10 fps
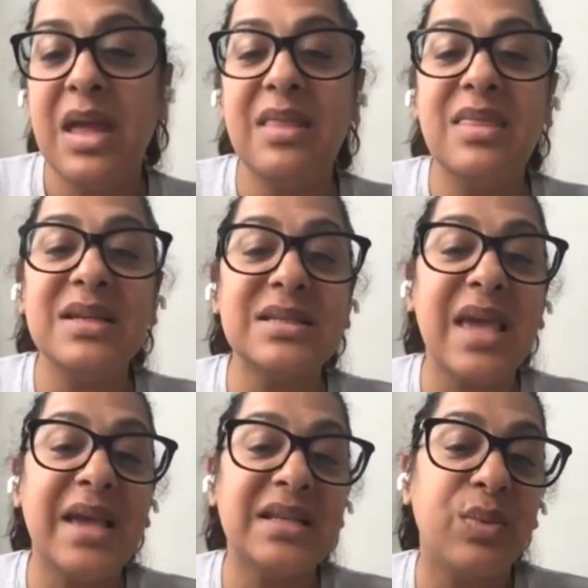In this
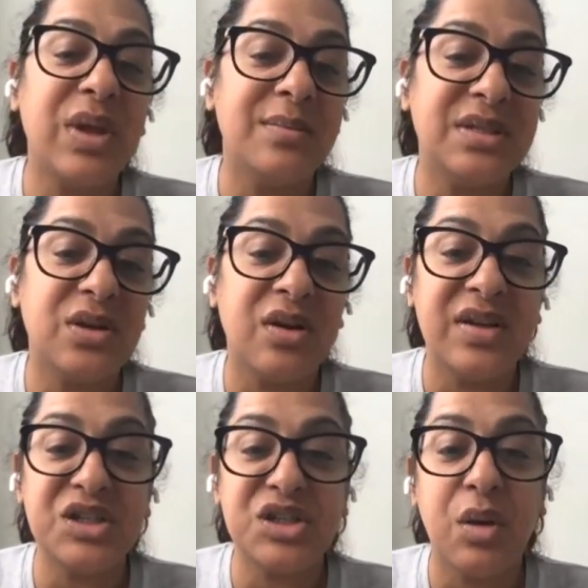case, we observe,
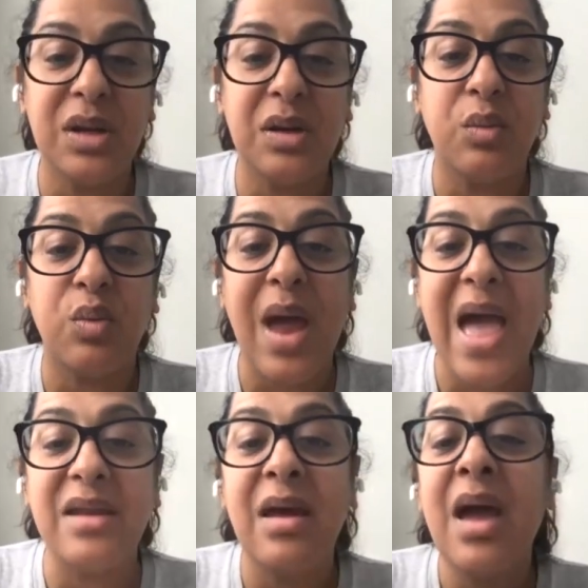as shown in
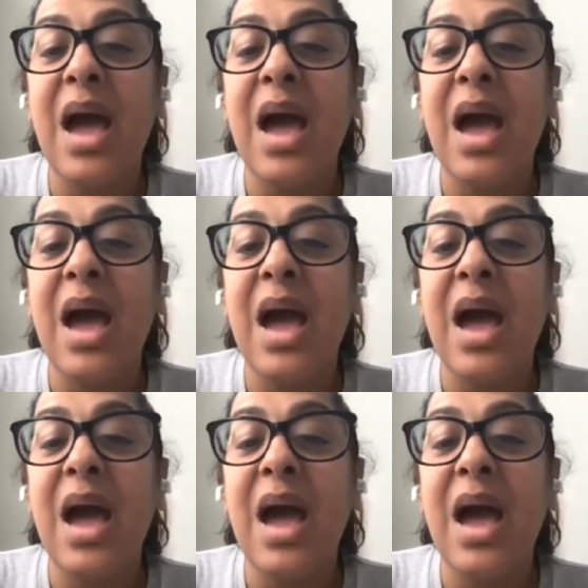red,